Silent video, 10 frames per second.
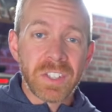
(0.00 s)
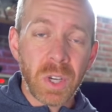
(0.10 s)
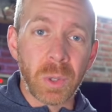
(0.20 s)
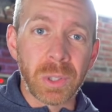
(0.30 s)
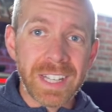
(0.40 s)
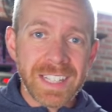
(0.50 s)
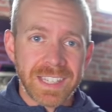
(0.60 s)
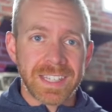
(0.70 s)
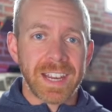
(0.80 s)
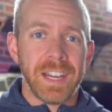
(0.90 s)
so let's
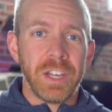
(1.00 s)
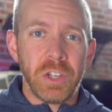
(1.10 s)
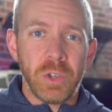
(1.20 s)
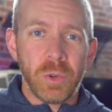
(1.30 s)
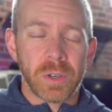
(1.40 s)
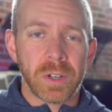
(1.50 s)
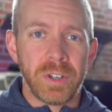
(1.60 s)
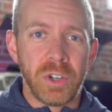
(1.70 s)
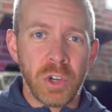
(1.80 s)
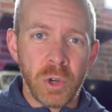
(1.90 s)
say you are a
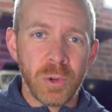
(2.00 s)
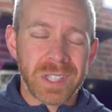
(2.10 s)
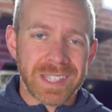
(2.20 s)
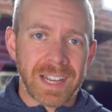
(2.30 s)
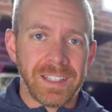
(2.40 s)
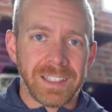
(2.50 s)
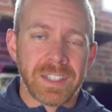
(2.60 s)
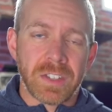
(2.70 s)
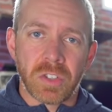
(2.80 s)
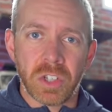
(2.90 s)
new
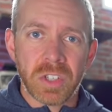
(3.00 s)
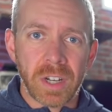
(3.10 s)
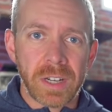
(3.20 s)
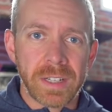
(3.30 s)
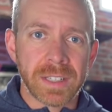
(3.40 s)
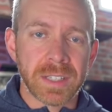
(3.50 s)
cyclist that's just got into